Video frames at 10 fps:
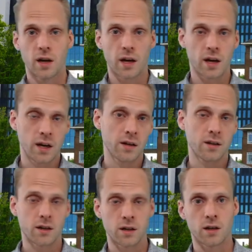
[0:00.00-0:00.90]

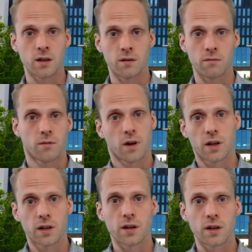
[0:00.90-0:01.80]
And uh, rather
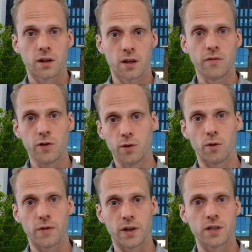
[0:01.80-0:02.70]
than giving you
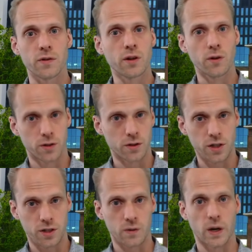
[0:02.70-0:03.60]
a fish, we can also
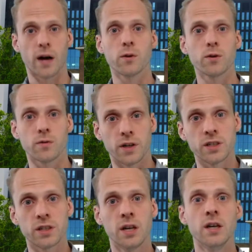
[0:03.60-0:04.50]
teach you how to
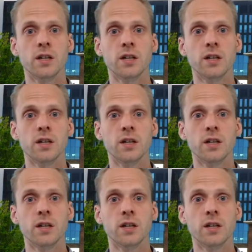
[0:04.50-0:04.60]
fish